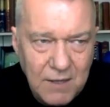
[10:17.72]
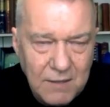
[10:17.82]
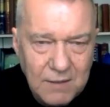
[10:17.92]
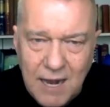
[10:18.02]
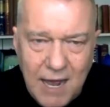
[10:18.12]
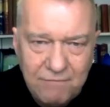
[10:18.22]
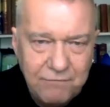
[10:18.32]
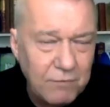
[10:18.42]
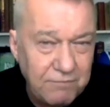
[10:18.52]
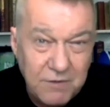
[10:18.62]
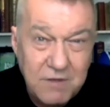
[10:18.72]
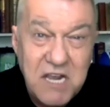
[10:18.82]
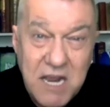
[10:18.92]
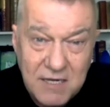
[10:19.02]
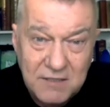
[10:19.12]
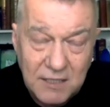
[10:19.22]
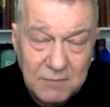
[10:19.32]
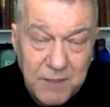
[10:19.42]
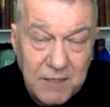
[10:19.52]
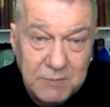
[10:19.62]
I have for years.
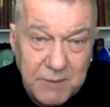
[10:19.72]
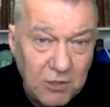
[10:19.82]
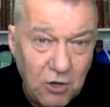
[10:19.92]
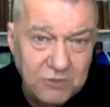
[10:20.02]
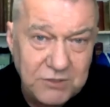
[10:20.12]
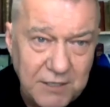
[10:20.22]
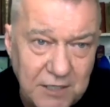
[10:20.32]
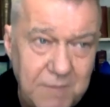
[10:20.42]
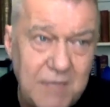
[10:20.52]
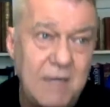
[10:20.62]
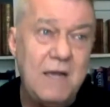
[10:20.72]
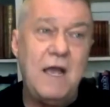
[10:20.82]
It's been a godsend to me.